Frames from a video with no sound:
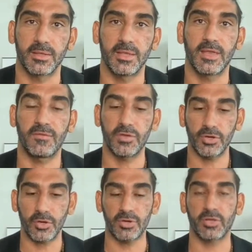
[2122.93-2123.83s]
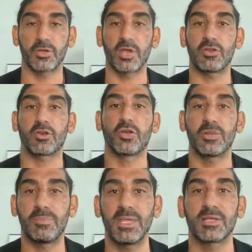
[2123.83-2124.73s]
if you know you're good
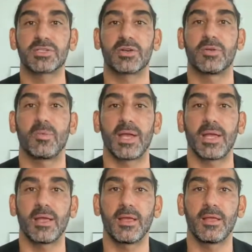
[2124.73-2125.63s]
at being a certain way,